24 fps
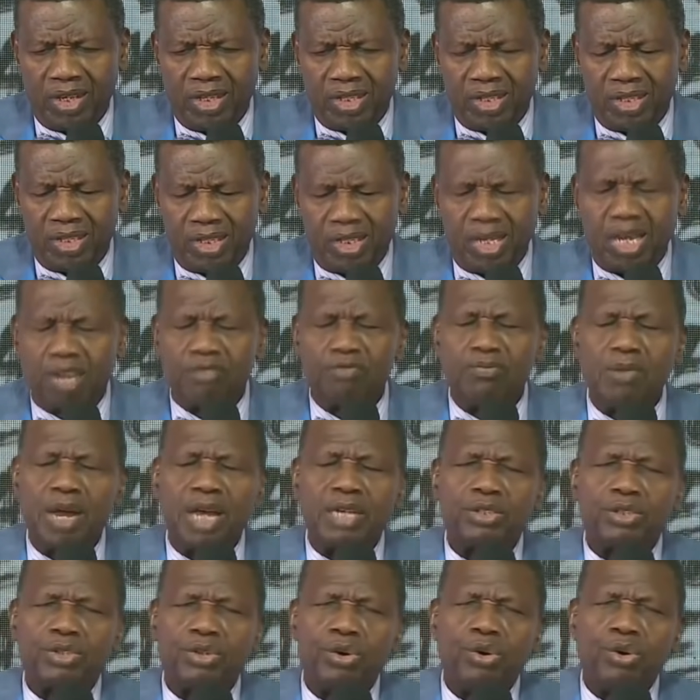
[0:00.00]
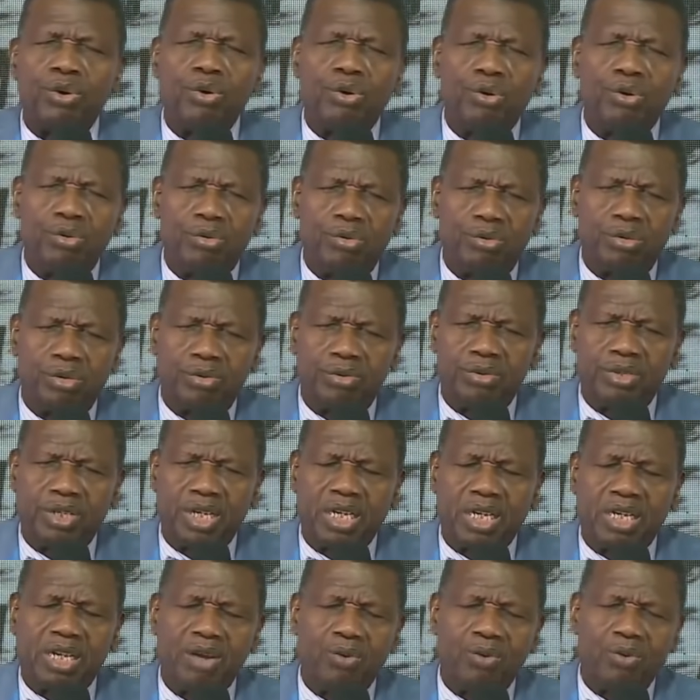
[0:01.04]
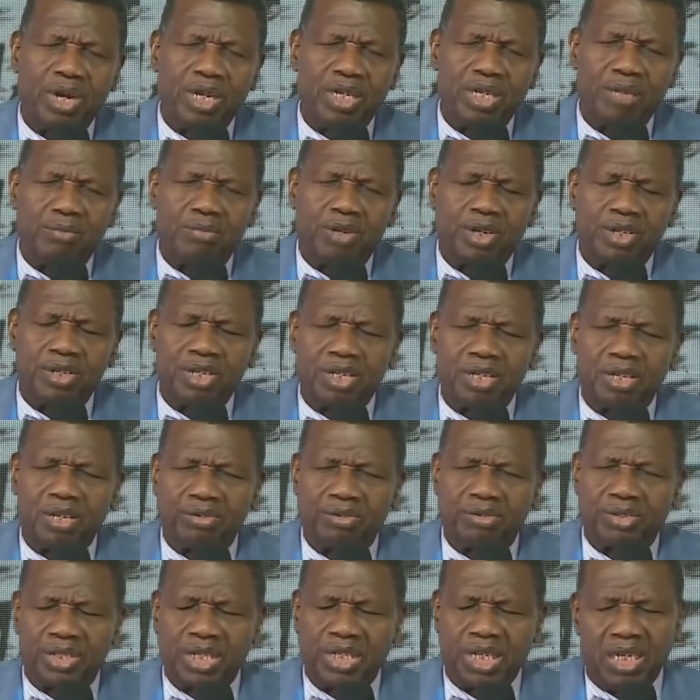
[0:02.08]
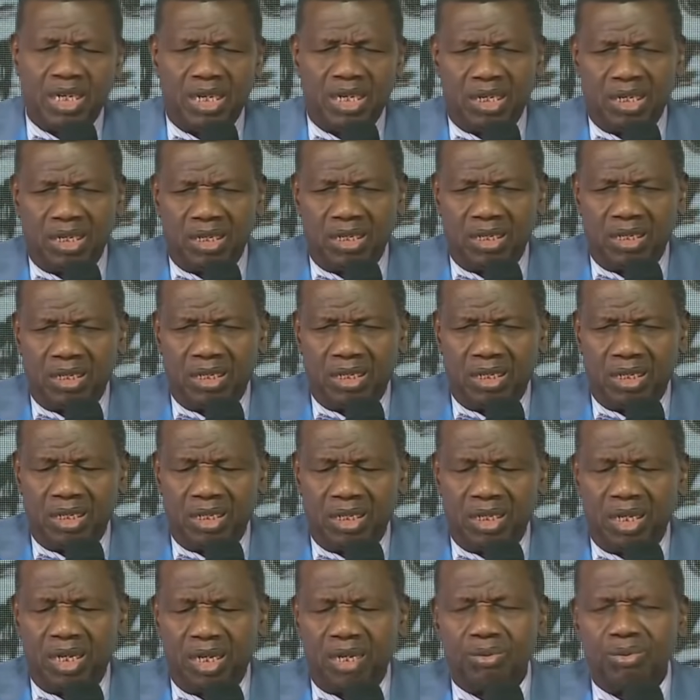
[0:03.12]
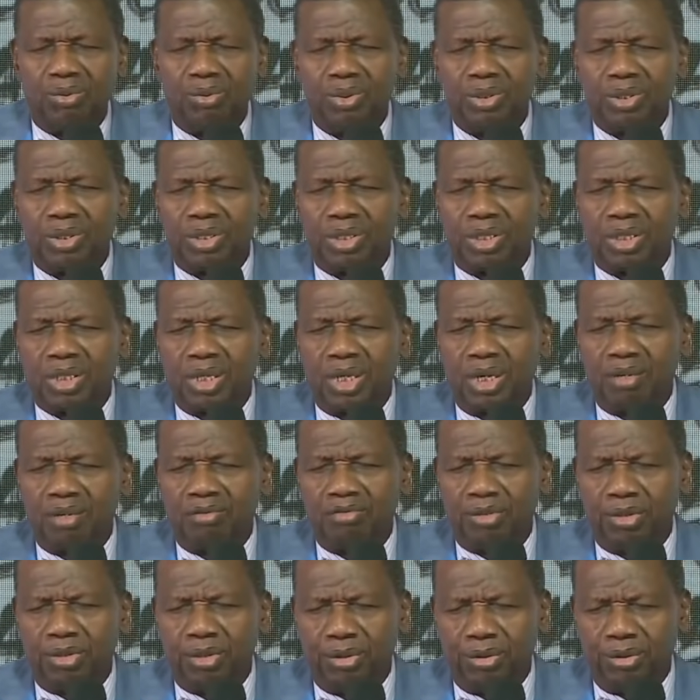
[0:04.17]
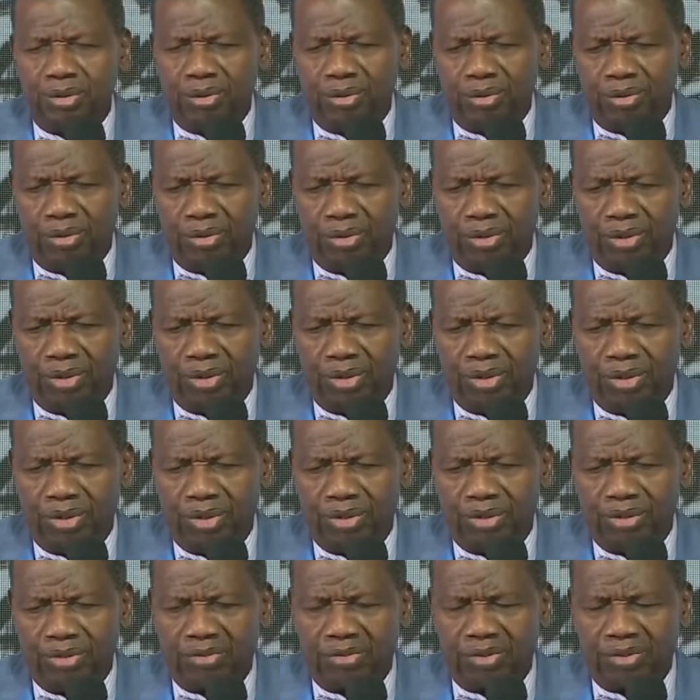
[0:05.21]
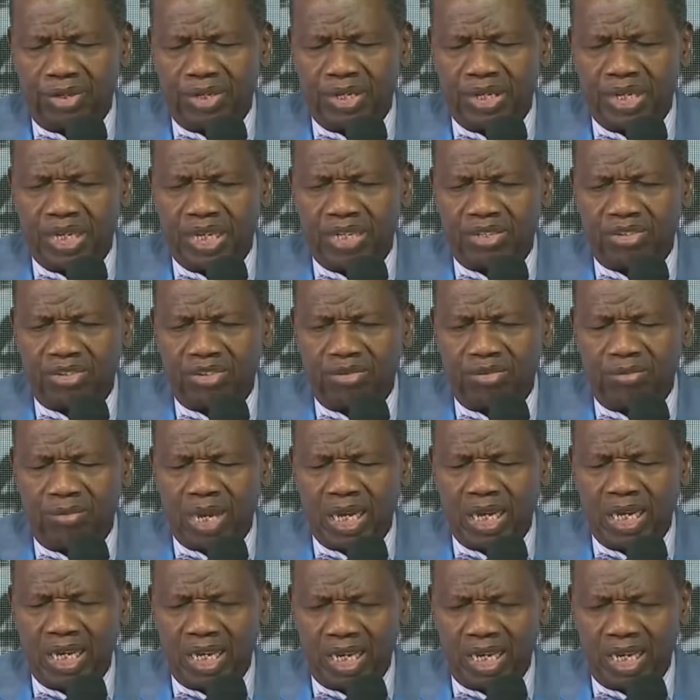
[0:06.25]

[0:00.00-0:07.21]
Save my soul, take away the burden of sin, and I will serve you for the rest of my